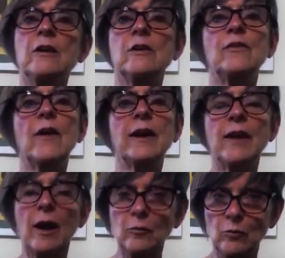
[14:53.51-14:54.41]
to find
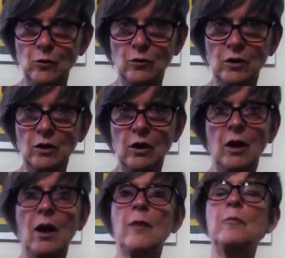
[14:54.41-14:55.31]
out more
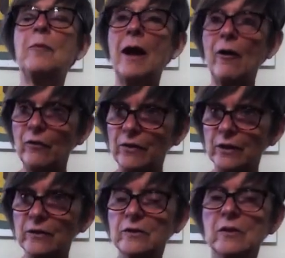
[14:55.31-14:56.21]
about
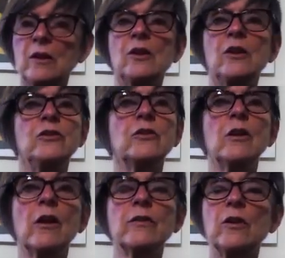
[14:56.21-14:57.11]
this. You can
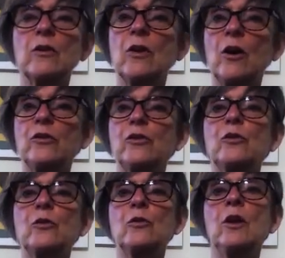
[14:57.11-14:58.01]
also go to
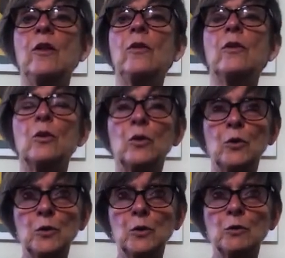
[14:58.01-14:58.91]

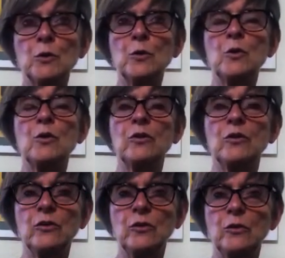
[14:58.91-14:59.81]
Uhuru
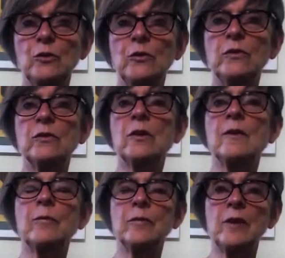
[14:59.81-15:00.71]
News
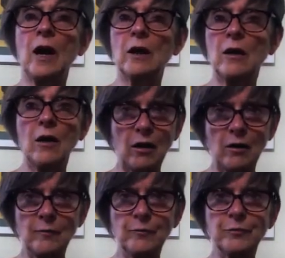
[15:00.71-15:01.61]
dot
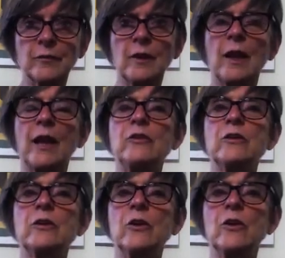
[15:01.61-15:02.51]
com, and
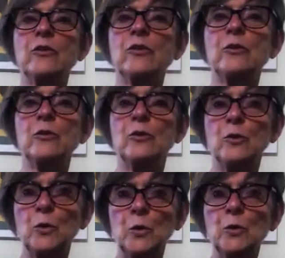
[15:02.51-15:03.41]
you can go to
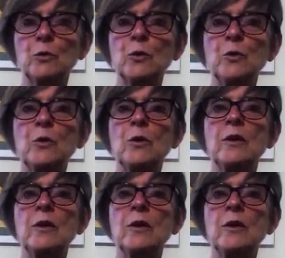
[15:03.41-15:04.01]
Uhuru